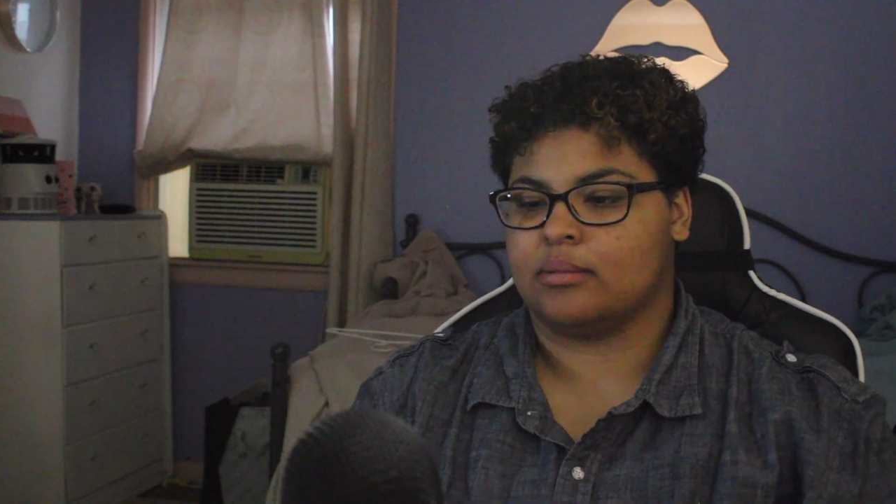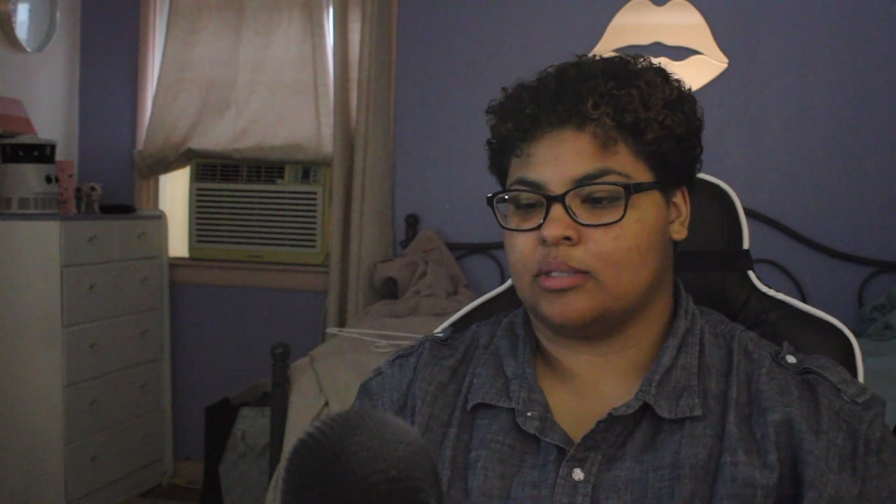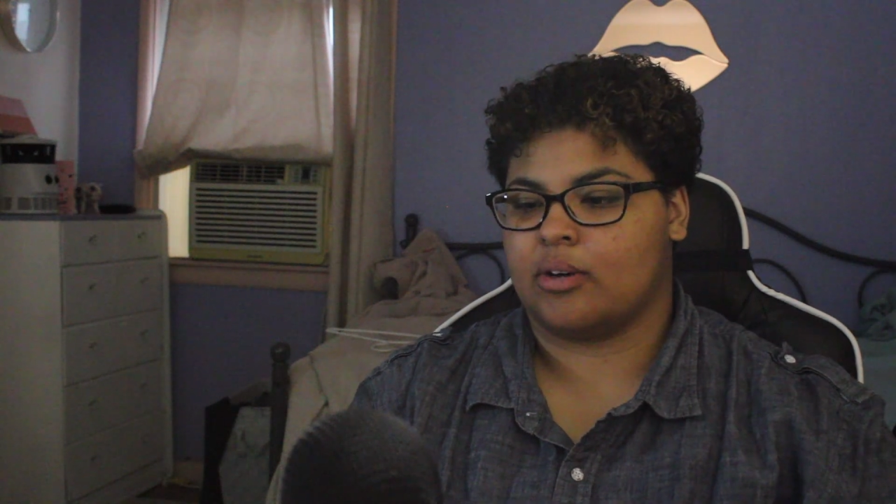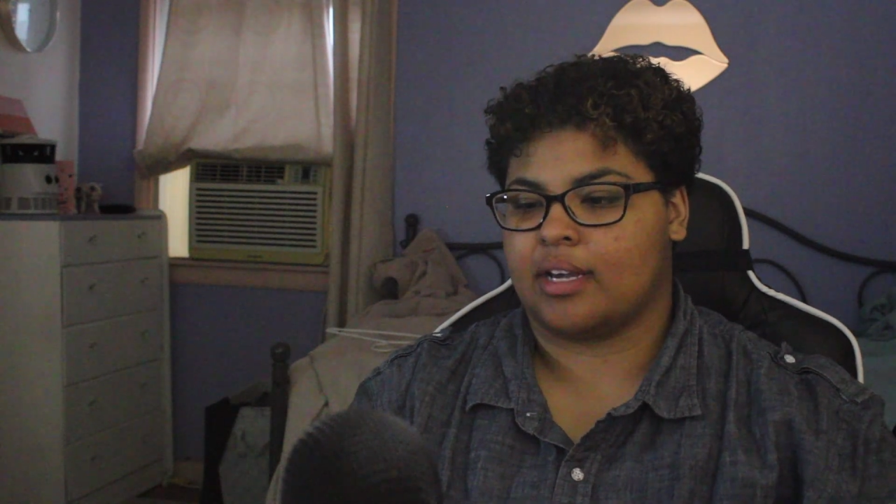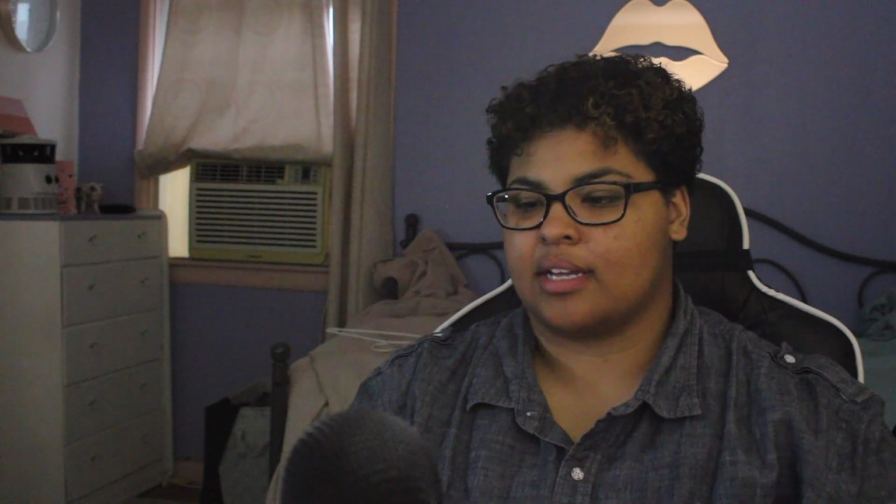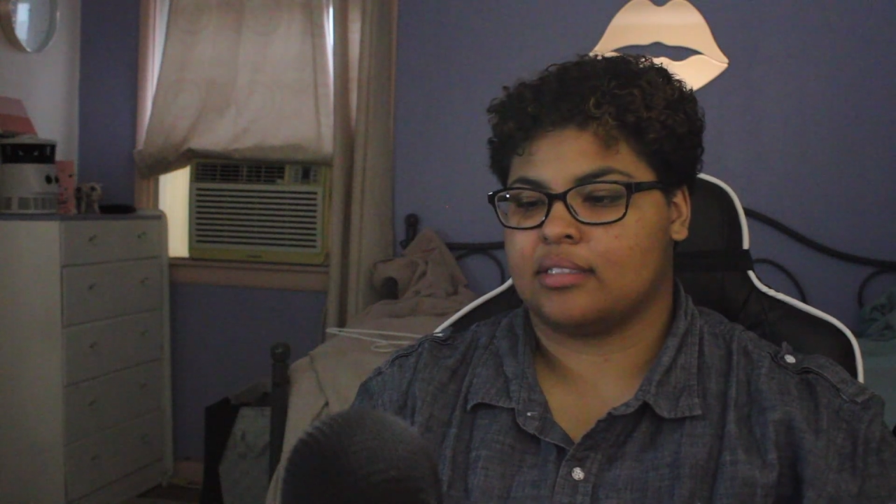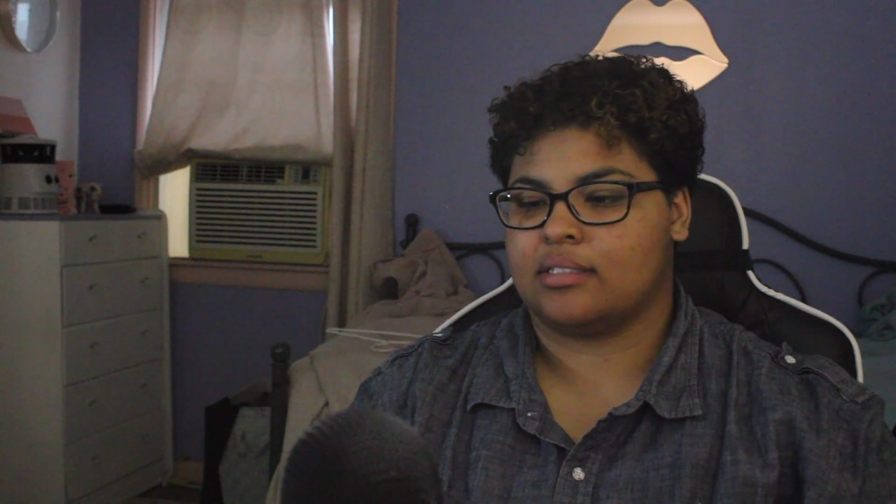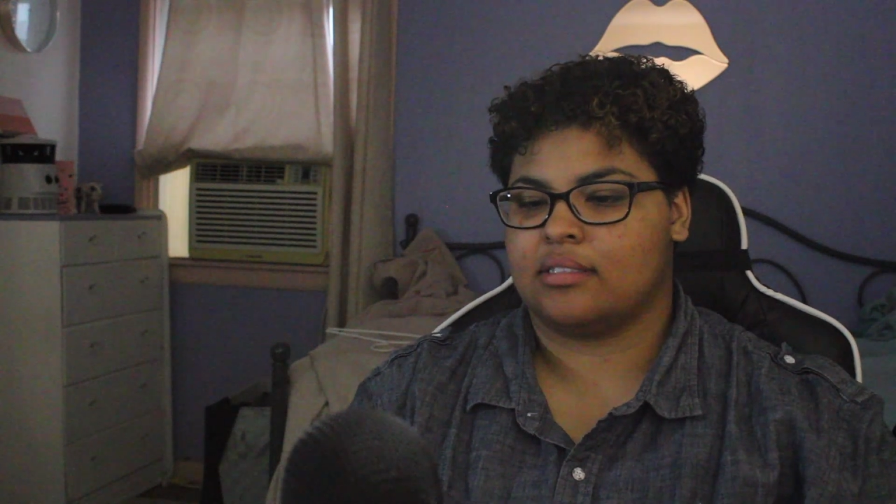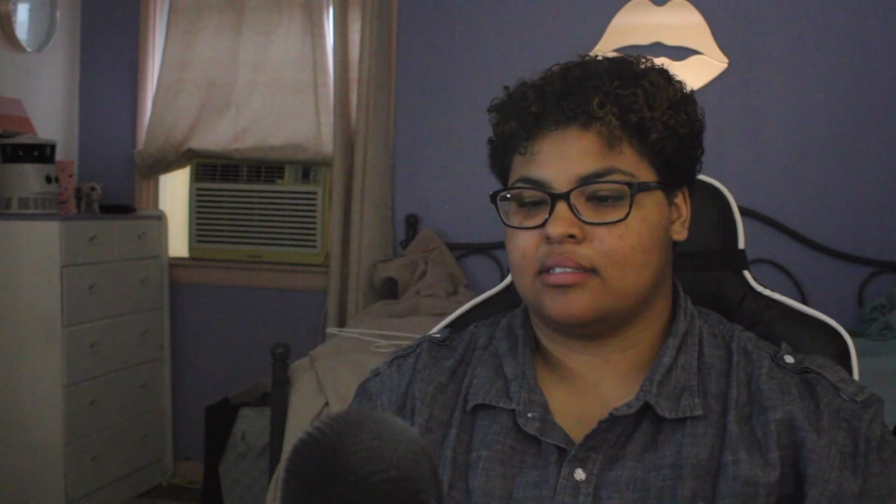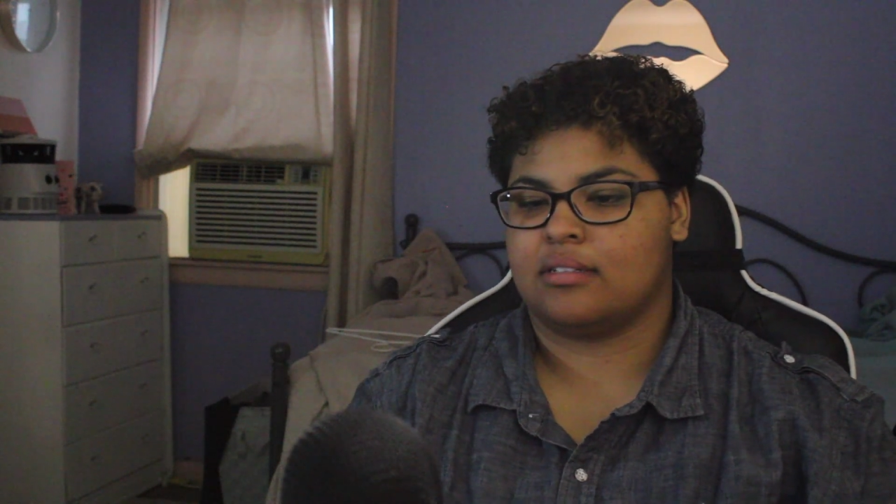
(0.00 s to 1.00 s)
So I
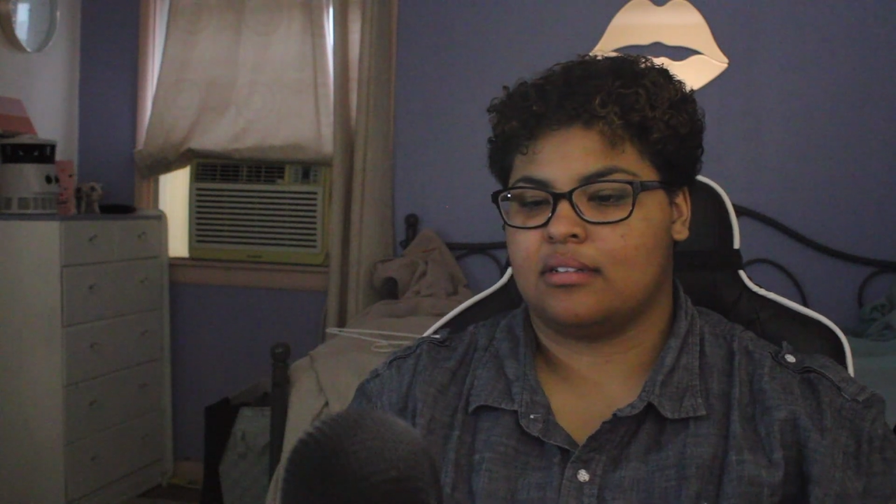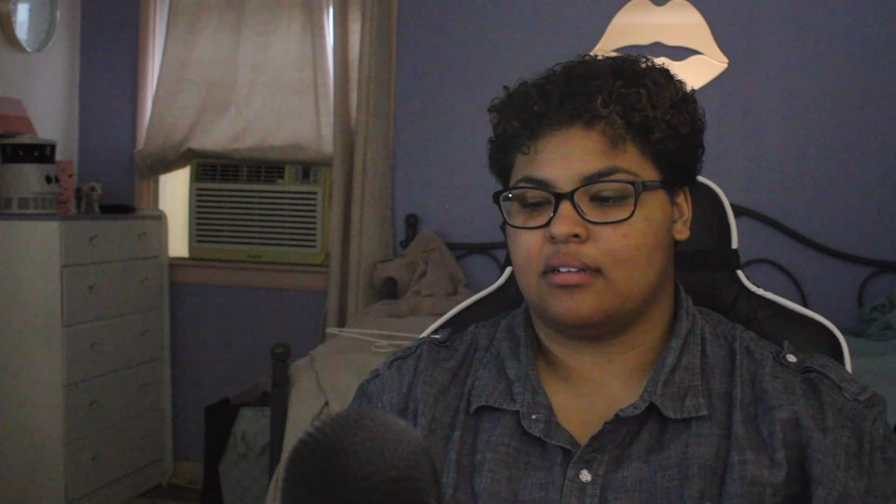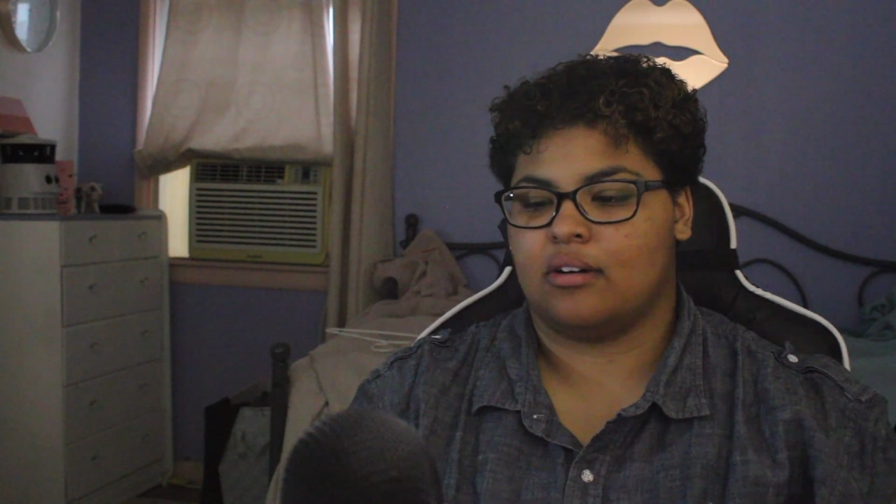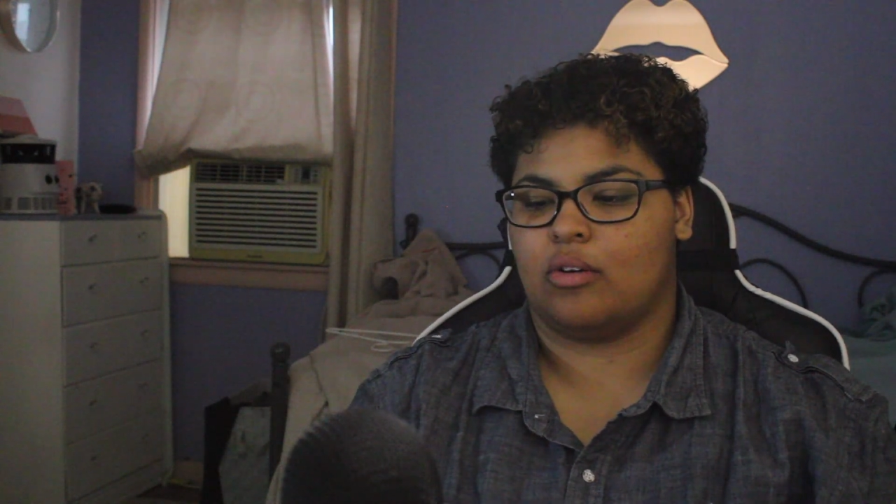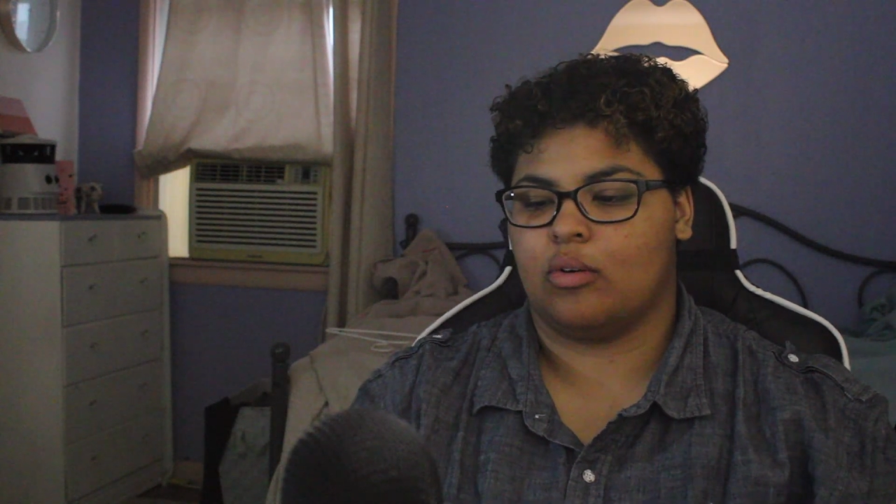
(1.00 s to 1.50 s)
guess a